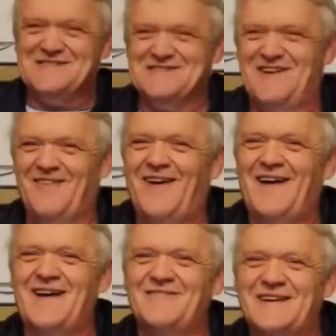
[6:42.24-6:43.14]
I'm not sure
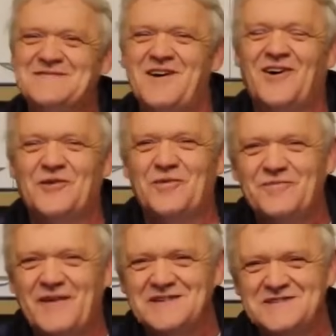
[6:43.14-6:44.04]
why that makes me a
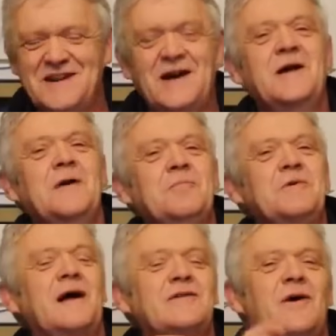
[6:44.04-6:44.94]
horrible person,
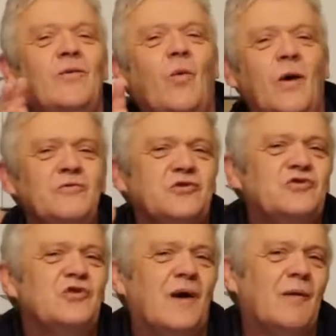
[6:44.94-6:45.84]
but I don't
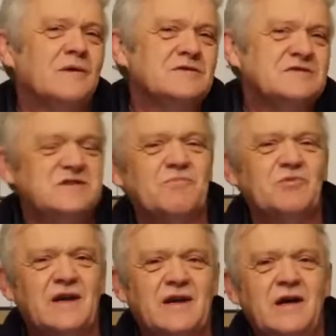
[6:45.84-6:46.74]
want to. I want
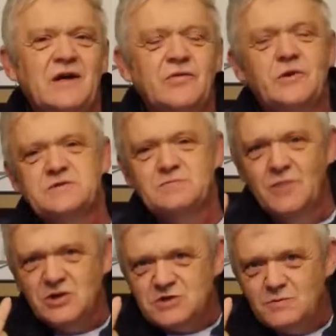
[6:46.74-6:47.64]
something that's
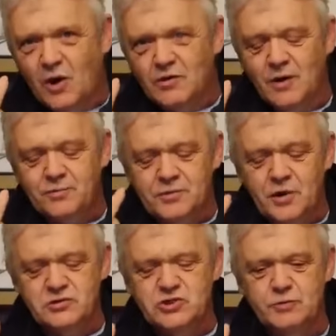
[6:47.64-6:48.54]
much more
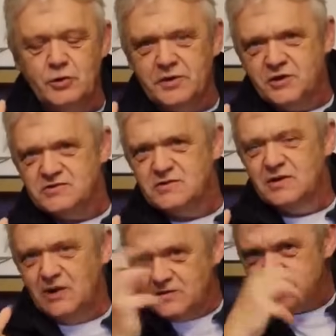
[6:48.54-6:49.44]
approachable, because there are